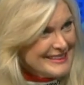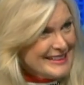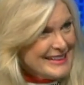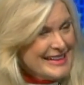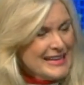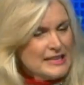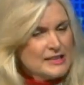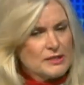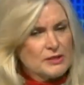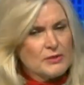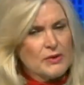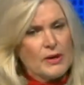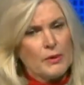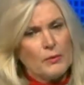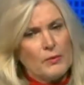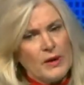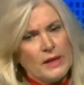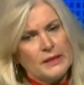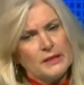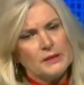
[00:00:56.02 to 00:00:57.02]
And so I
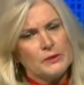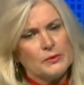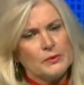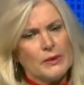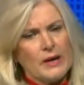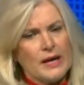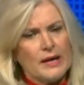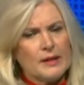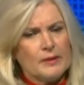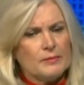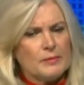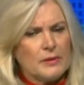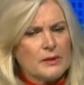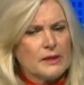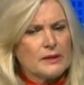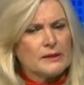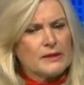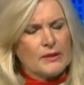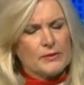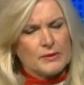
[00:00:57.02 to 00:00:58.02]
wanted to write a
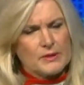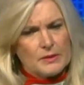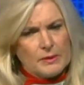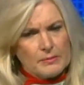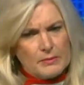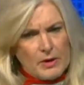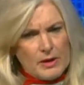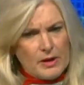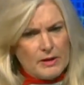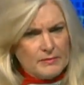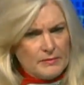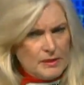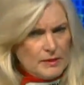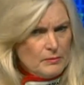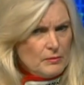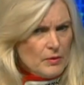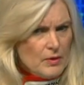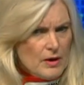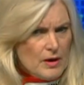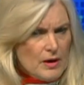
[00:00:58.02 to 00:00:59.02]
book that was a part
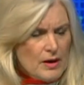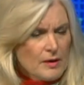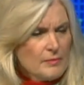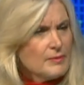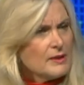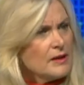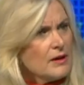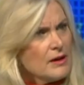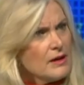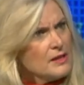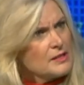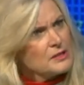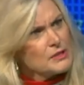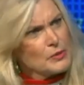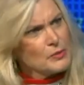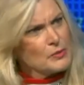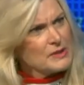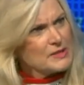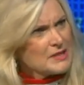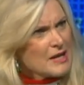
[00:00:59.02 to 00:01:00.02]
memoir, but also
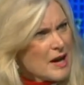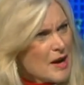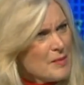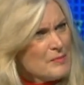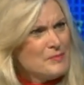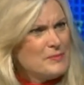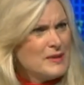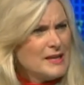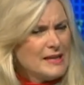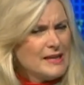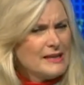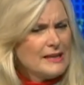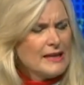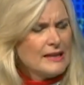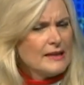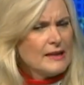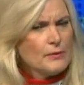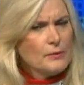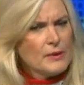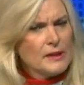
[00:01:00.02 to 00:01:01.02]
was upbeat.
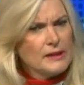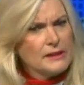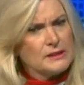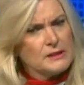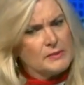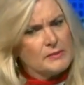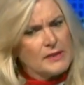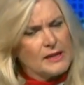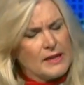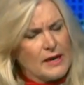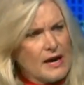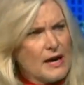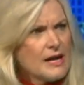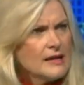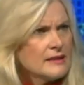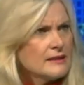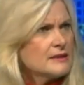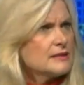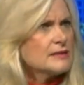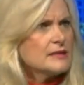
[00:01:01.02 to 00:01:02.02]
And I wanted to be
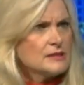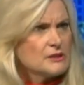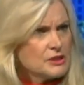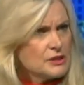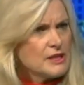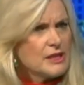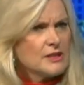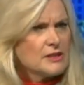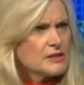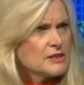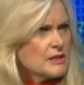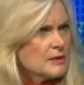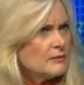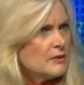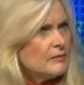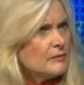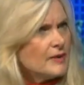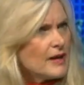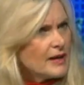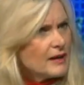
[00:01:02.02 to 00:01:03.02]
honest and share some
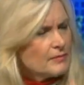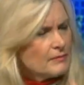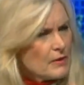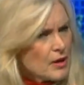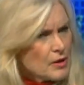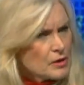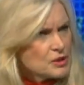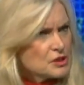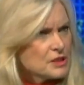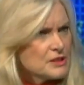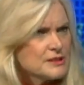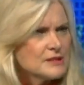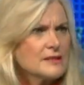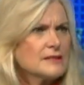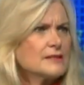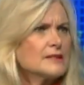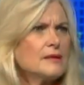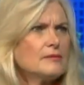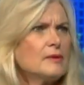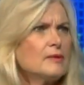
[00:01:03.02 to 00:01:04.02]
of my emotions
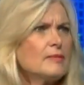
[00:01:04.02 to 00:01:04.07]
and some of